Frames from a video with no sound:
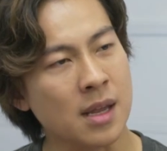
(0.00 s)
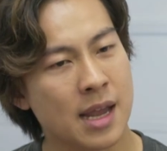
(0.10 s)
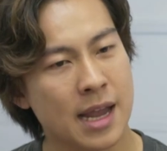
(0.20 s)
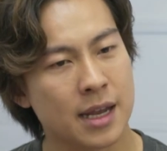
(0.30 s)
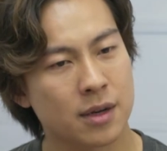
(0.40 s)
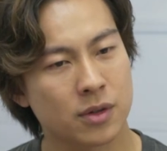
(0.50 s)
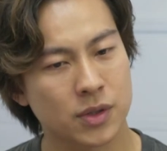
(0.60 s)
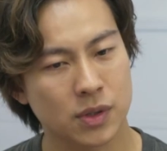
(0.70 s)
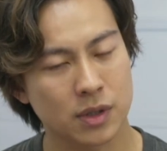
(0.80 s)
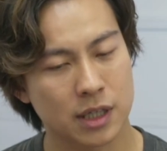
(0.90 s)
And
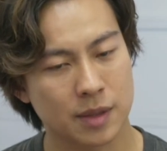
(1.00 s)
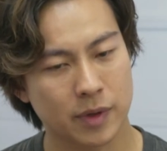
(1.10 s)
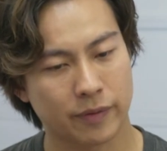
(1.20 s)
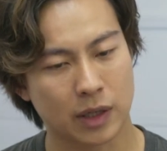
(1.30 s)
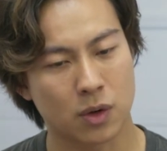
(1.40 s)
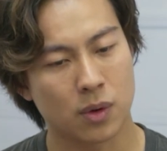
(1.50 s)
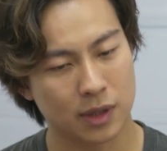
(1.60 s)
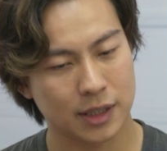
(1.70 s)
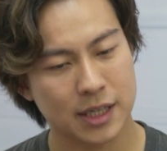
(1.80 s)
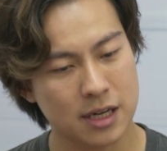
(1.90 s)
also in terms of the
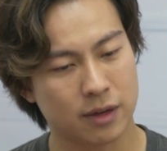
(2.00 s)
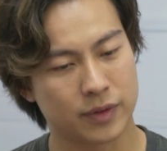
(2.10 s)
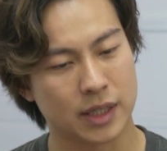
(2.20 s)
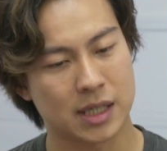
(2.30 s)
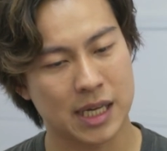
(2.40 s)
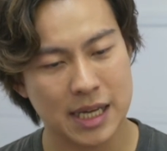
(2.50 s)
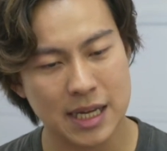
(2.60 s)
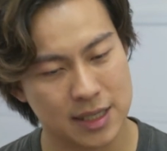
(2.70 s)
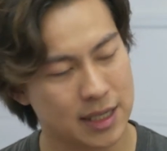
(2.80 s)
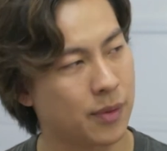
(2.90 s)
quality of the
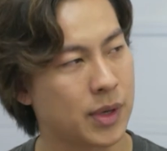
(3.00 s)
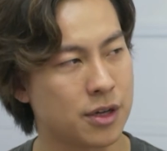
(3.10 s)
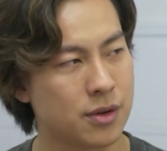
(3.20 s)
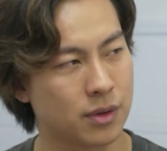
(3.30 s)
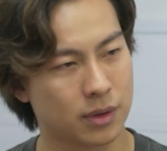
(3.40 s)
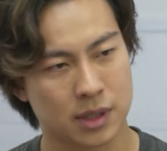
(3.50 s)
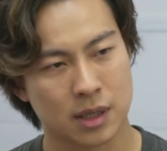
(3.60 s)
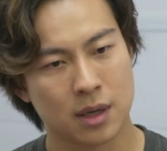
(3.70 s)
teas that we use,